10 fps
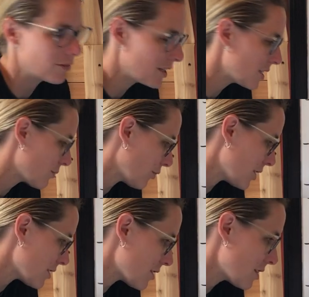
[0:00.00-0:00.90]
of these
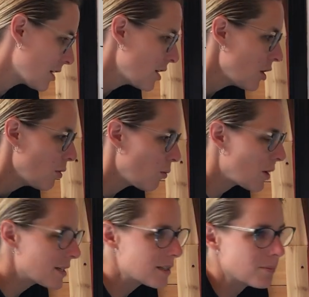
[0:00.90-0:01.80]
phrases.
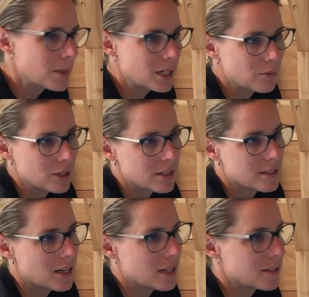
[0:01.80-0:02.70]
What does it mean when it
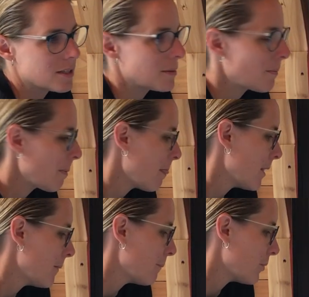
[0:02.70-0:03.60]
says
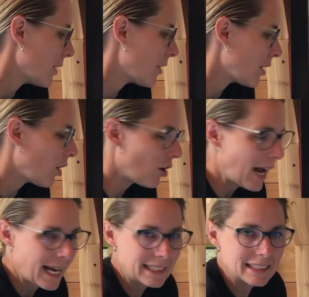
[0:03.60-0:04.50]
there are
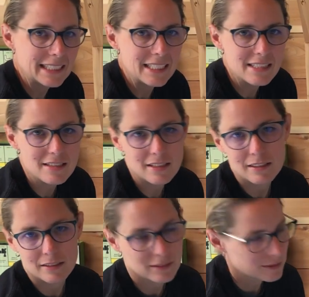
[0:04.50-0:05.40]
at least
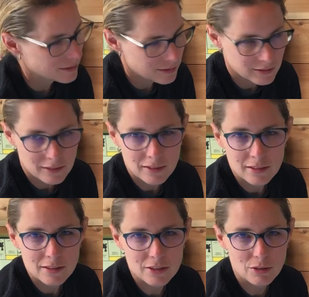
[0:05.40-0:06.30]

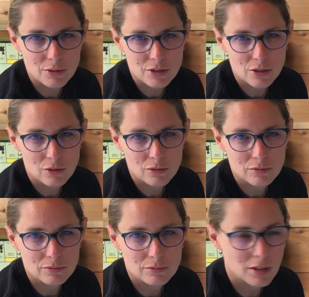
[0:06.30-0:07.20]
so-and-so
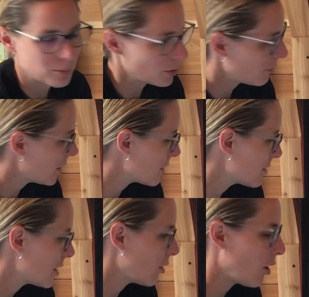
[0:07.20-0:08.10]
number of
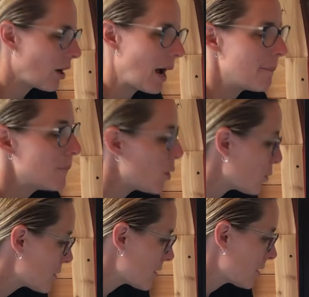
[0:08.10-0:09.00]
things? There are at
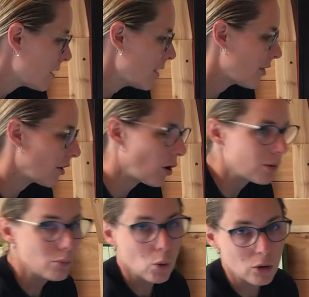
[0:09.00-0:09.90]
most. There
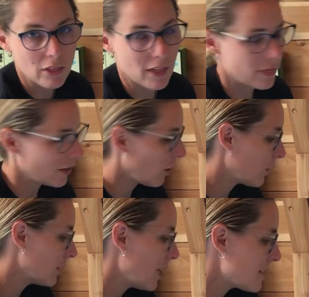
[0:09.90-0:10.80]
are more than, there
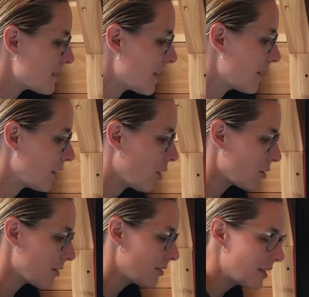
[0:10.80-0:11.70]
are less than, there
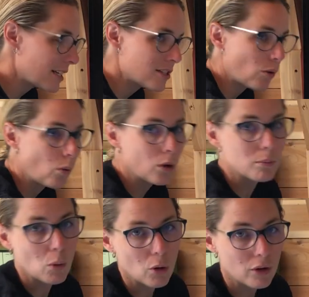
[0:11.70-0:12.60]
are this or
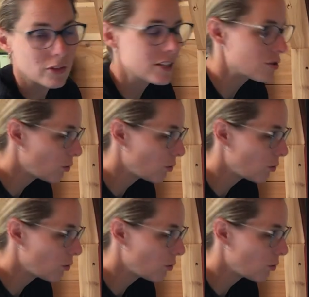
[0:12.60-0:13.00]
more, this